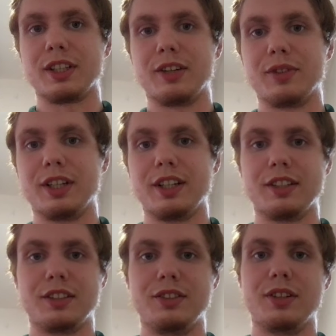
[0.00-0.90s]
that way.
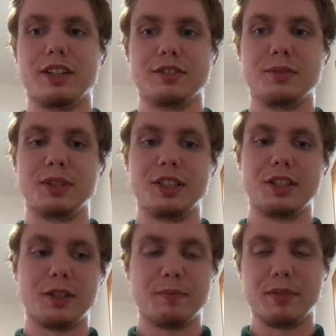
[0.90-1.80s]
You have to
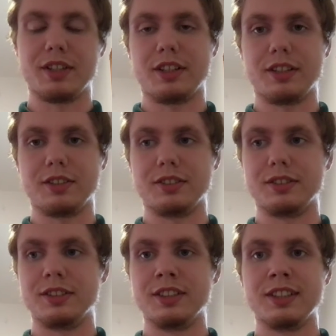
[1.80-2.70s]
be
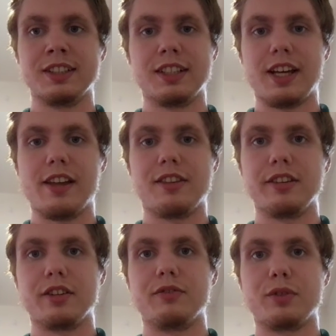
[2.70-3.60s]
methodical and
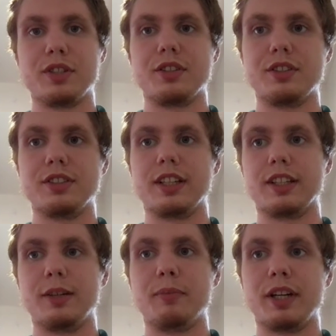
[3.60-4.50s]
think of questions that
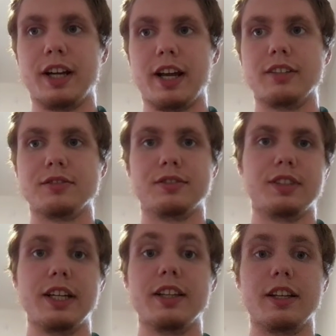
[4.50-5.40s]
they might have,
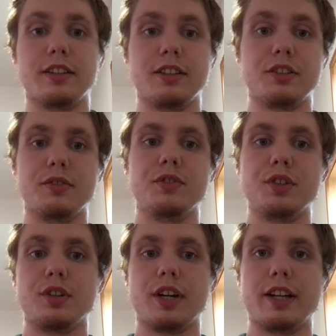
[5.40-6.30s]
and then think of
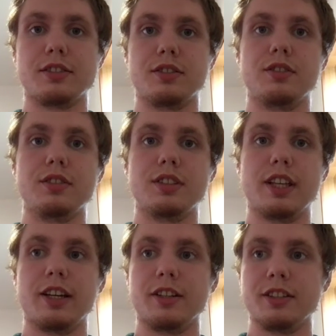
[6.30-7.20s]
your answers
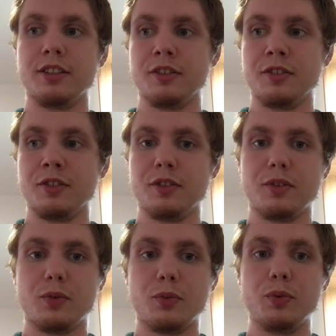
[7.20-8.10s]
that
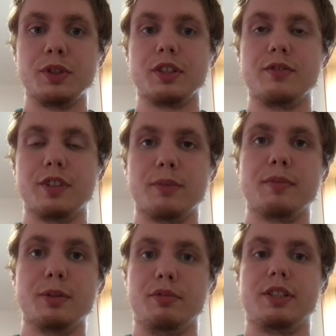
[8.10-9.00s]
will give them
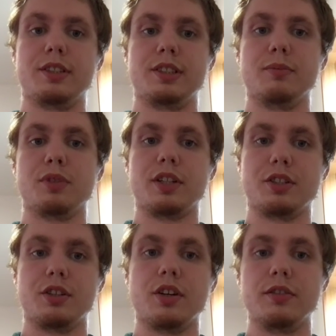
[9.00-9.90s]
the best
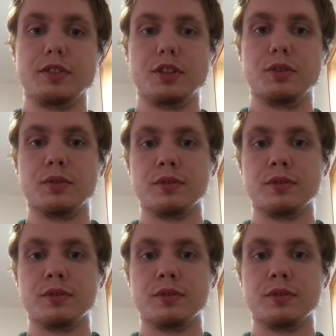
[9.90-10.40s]
impression of you.